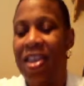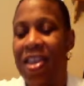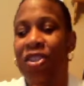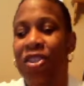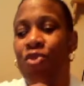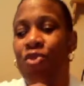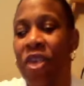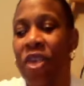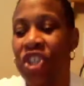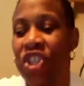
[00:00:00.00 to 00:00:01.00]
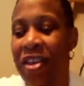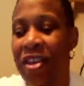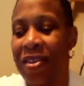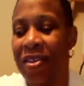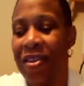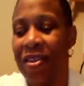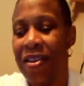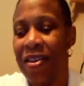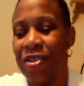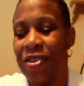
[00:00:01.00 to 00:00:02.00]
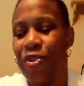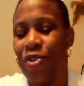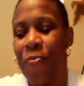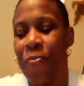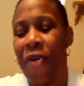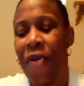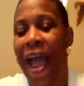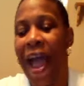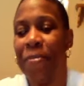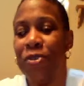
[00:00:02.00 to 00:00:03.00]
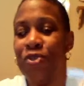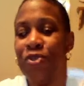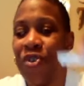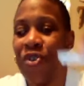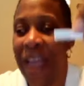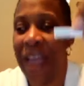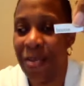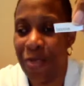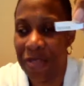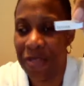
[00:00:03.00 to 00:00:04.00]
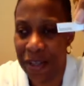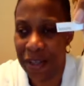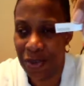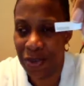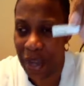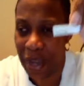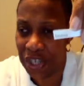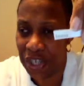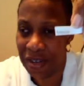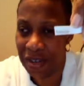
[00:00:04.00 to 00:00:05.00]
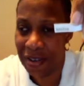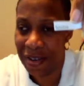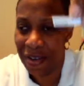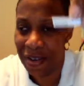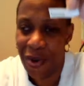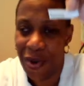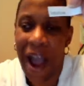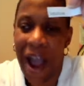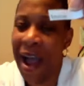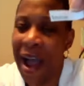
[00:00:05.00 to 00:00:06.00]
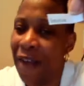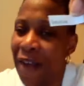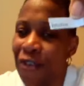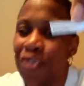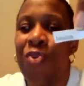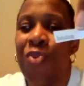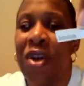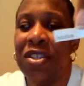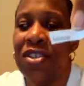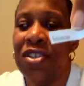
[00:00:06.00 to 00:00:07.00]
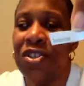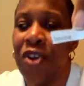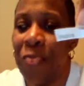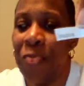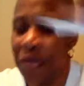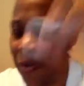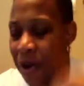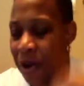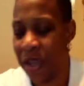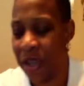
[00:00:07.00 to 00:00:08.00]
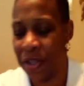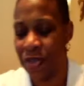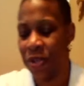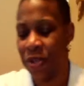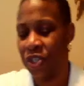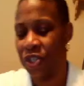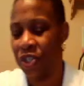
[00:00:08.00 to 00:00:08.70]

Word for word: Intuition. So perhaps you create with intuition, or however you want to interpret the word intuition.